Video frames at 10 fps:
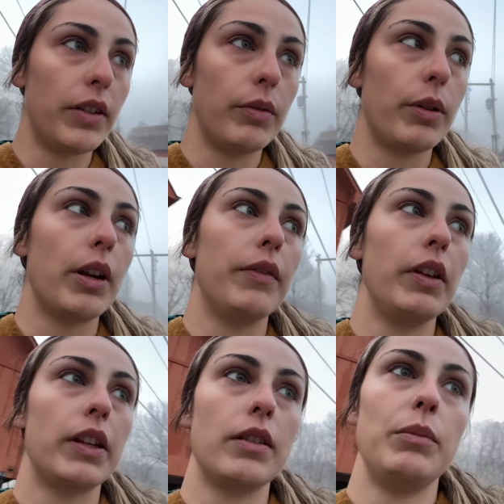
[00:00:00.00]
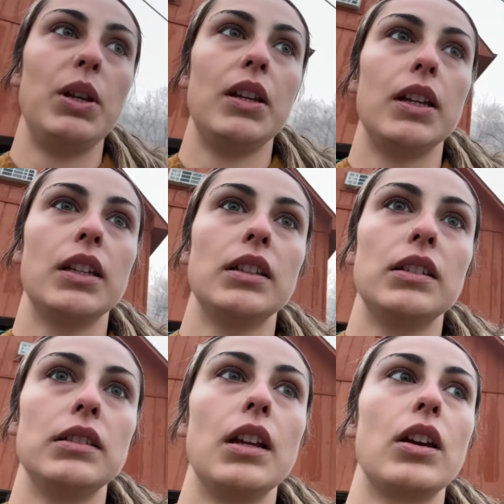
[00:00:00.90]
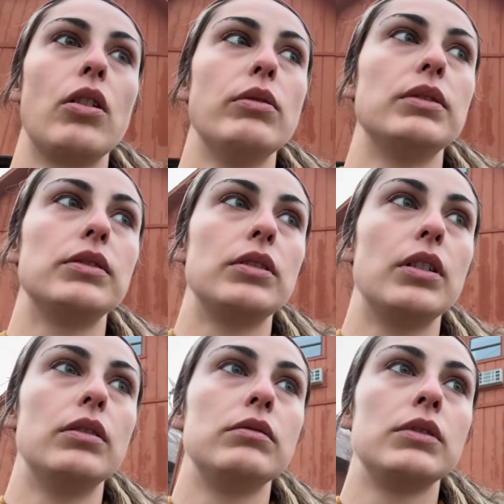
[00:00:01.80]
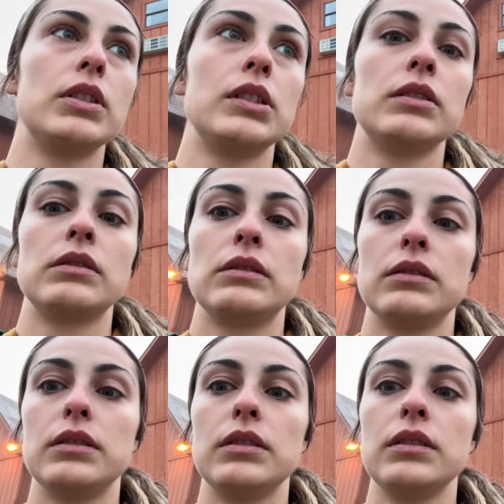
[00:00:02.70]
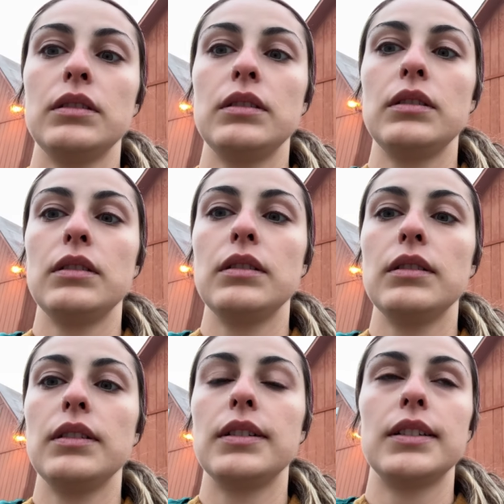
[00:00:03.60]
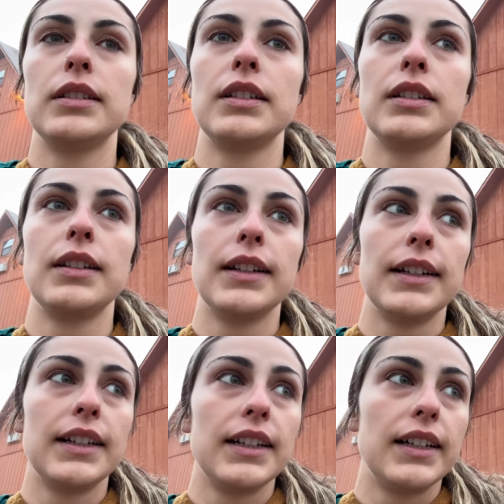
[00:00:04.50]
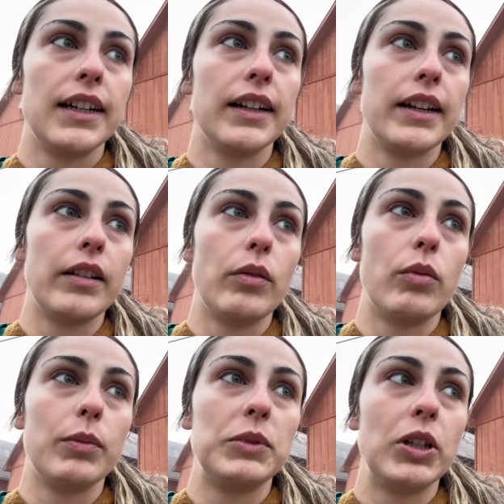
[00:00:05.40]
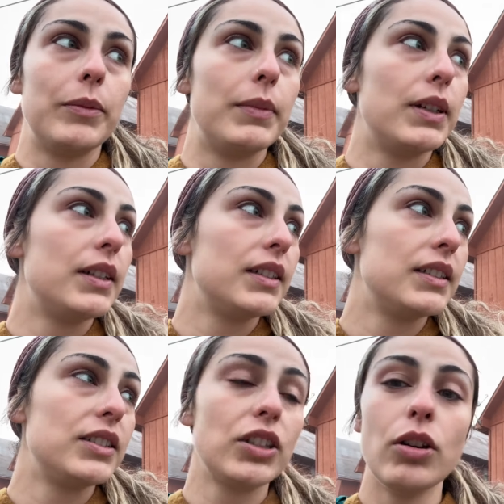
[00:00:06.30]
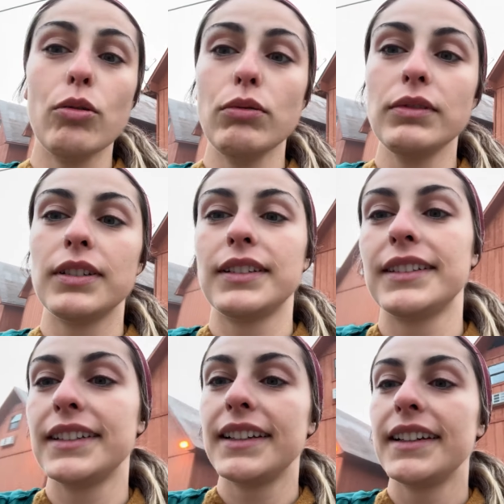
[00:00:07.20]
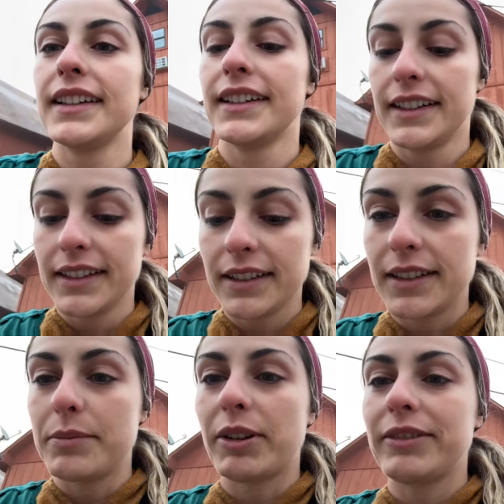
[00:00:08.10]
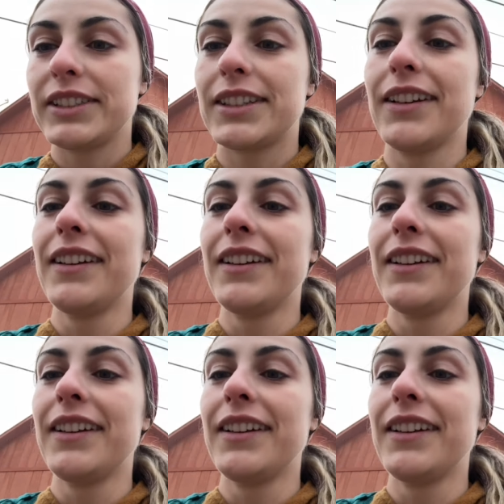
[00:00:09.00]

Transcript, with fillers: We're gonna have like the meeting and then get going. So uh, I gotta get warmed up. It's cold. I'm nervous.